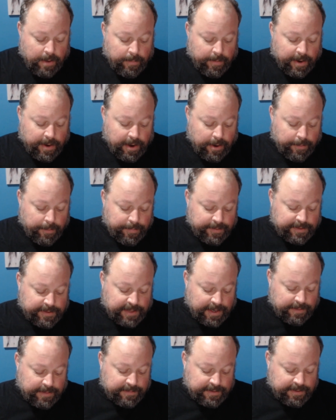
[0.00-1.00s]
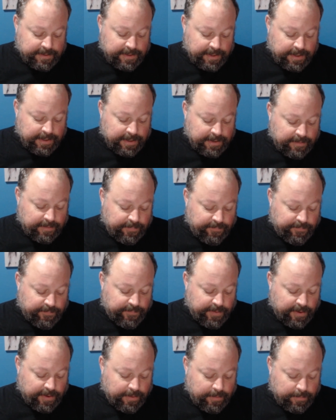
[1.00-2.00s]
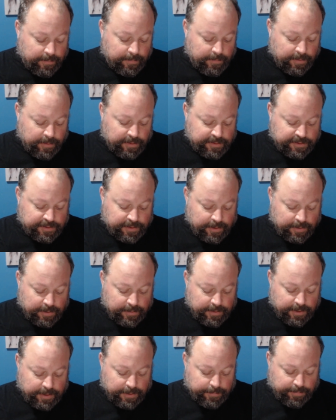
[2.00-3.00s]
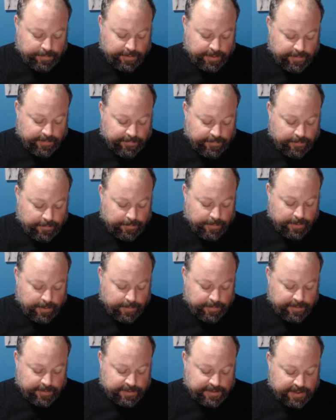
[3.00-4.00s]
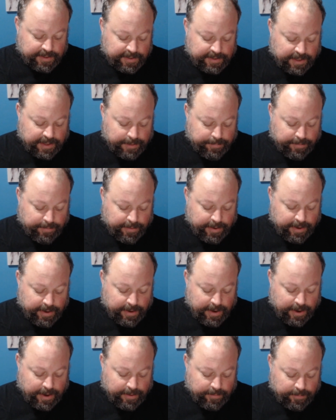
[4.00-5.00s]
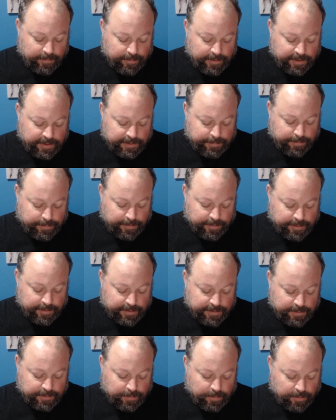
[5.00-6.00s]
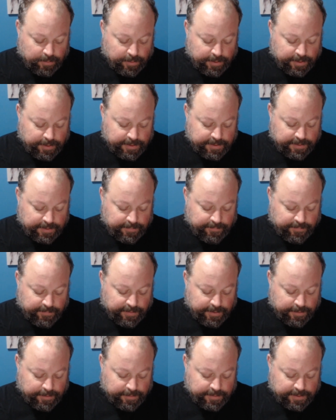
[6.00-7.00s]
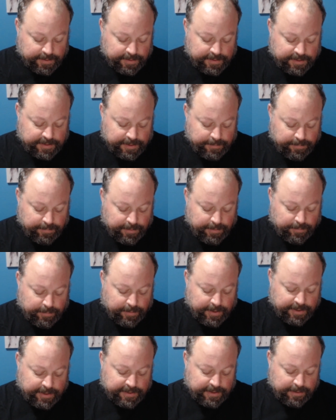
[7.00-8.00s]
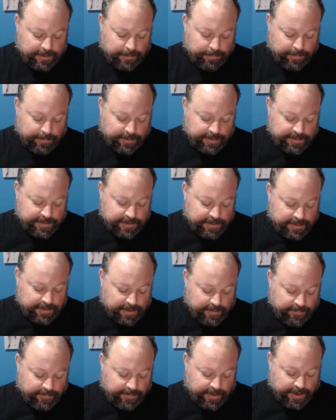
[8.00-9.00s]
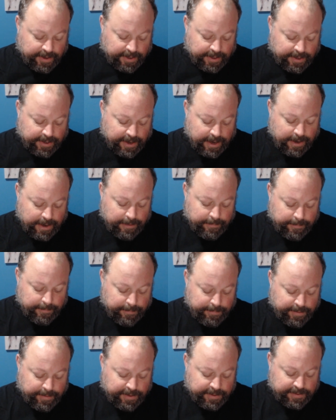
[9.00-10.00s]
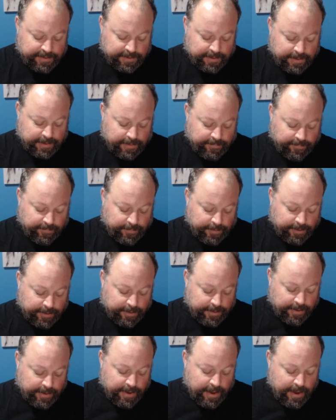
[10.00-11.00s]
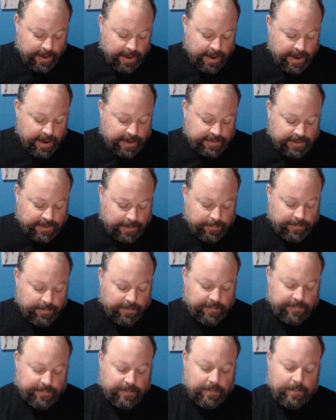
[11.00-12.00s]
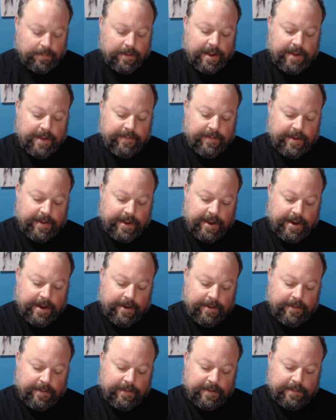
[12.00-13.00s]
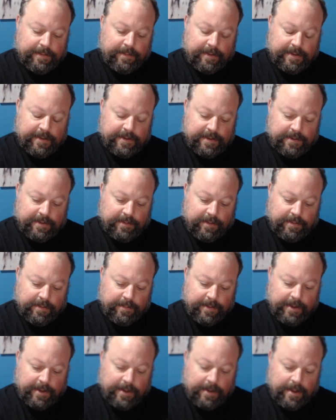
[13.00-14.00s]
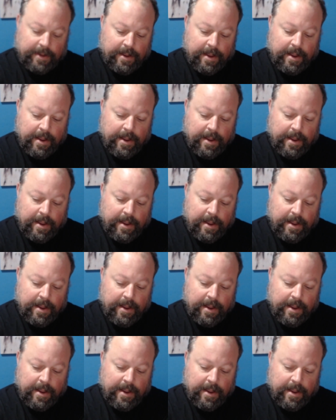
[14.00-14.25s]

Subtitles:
My help in times of need, felt most strongly in prayerful moments. As I pray, I release burdens, worries, and fears, and simply rest in the presence of God. I am at peace and comforted. As I move through life, I carry this presence with me.